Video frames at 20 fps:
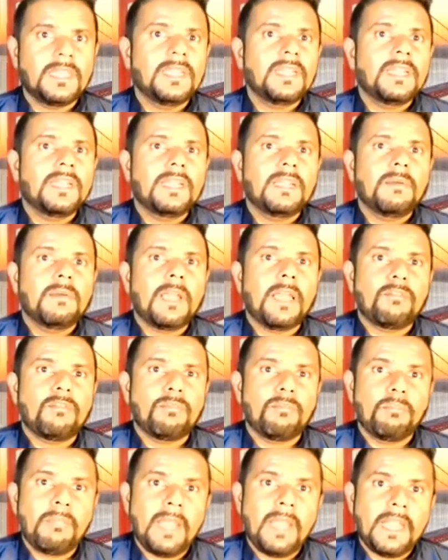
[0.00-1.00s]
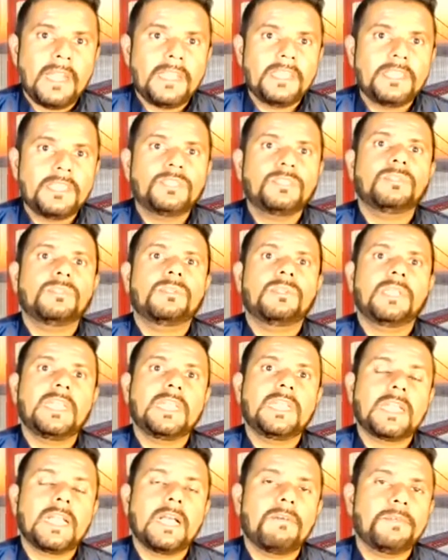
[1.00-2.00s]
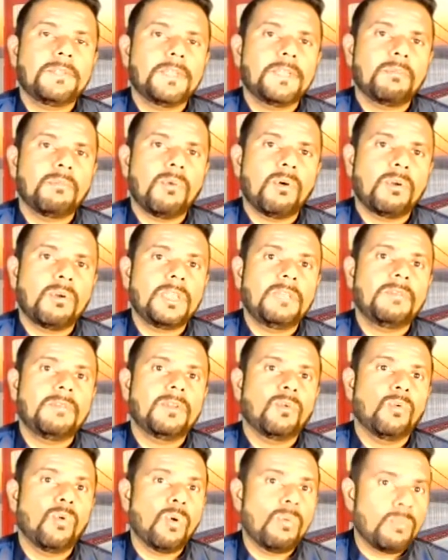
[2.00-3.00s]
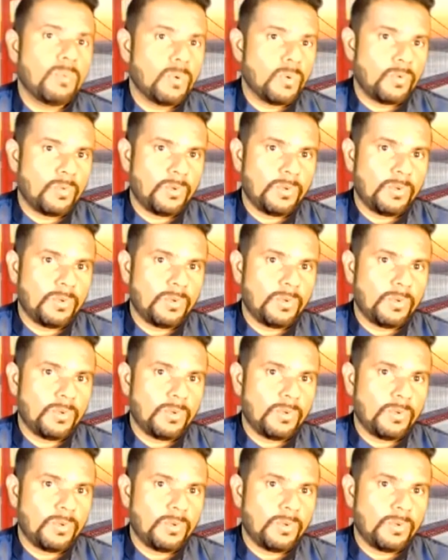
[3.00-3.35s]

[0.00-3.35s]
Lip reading: have managed to recover their body with home cooked food.